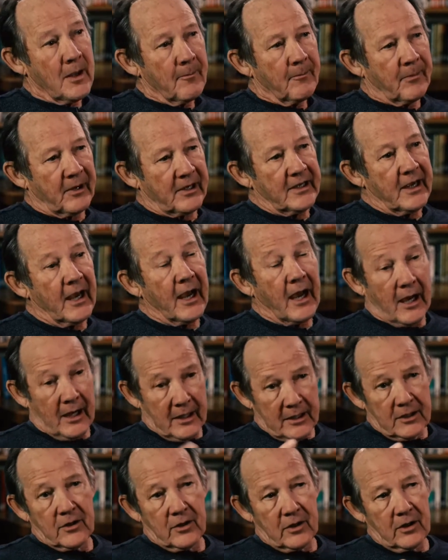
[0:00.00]
But yeah,
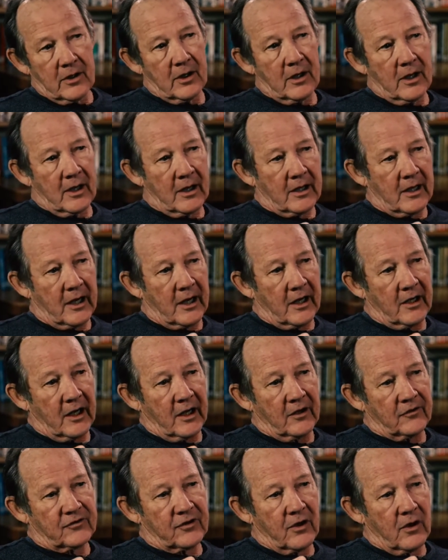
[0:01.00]

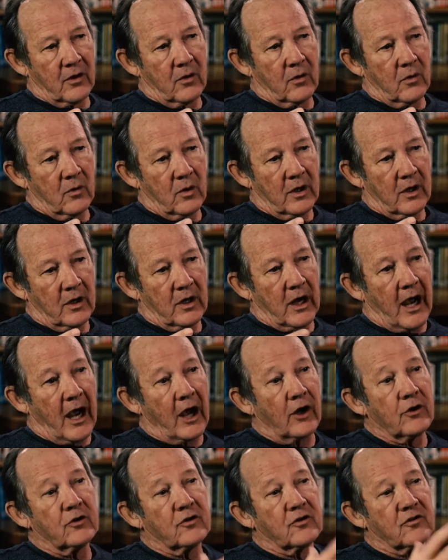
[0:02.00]
and so
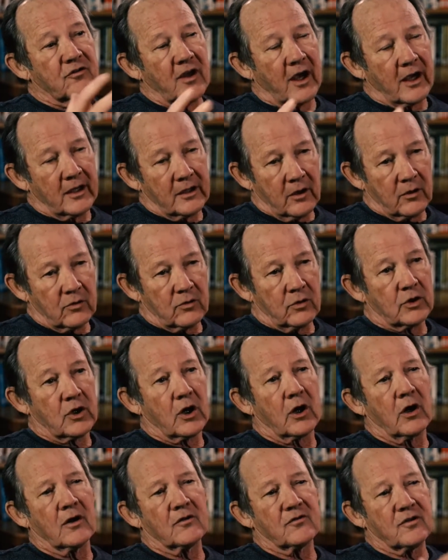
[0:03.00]
how you design local
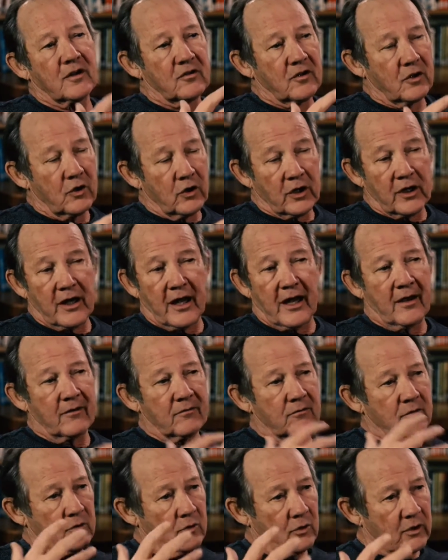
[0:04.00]
currencies, you're going to
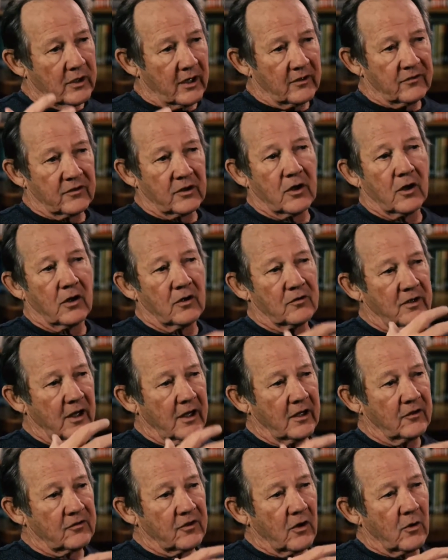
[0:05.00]
have new kinds of currency,
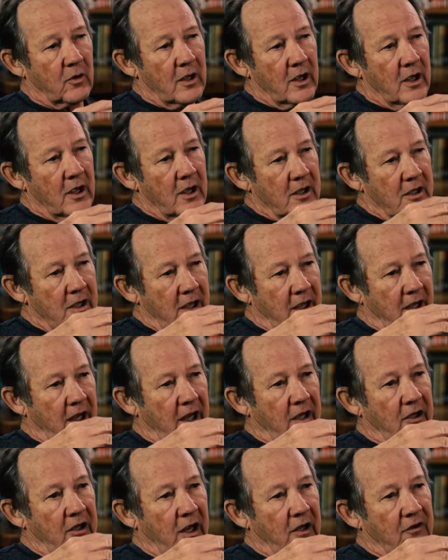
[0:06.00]
and so
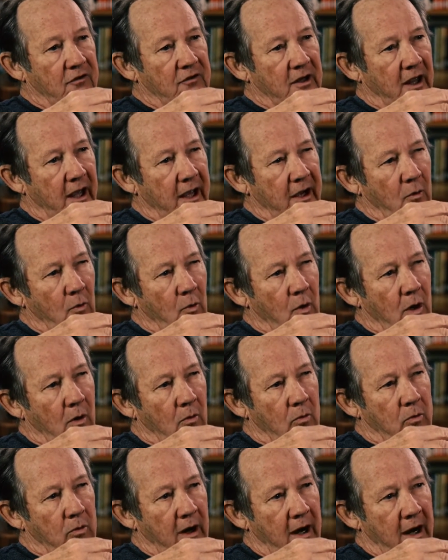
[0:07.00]
it's like,
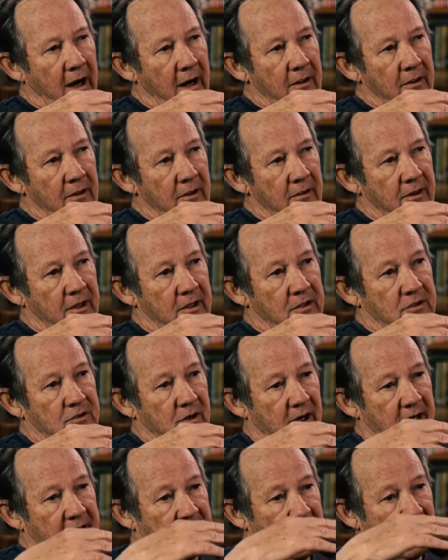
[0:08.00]
well, rather than
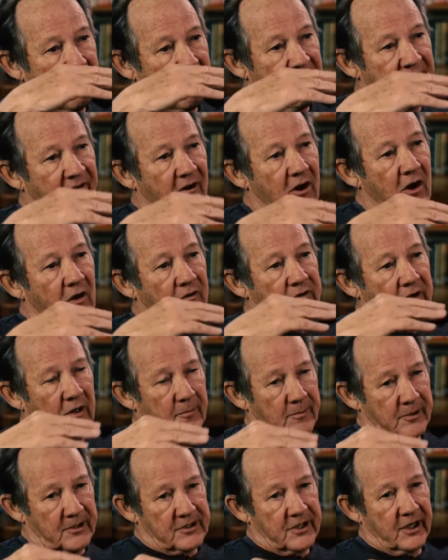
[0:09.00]
try to get involved in the
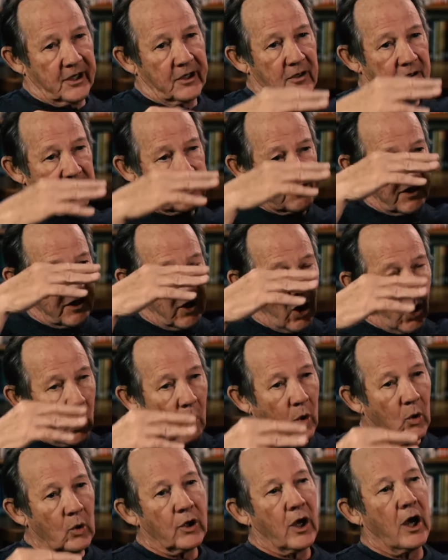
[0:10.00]
particulars and
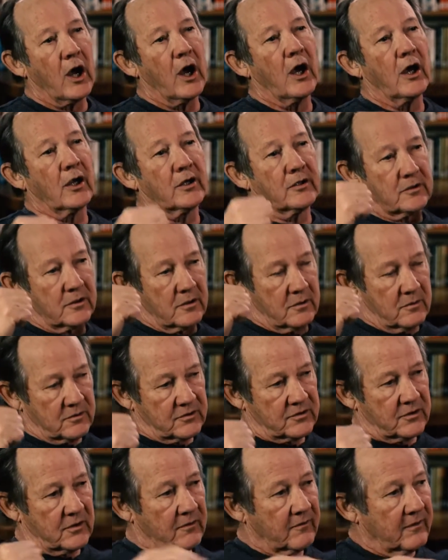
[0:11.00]
hold on to
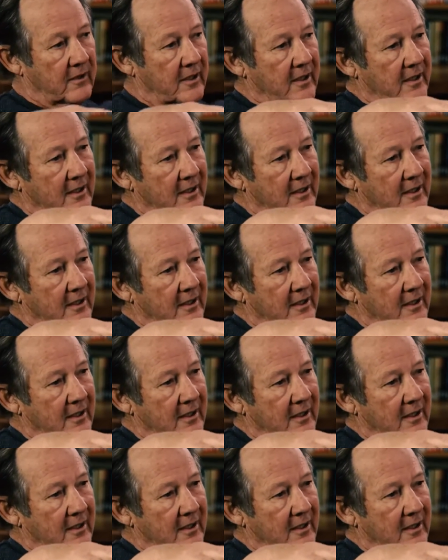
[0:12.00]
sort of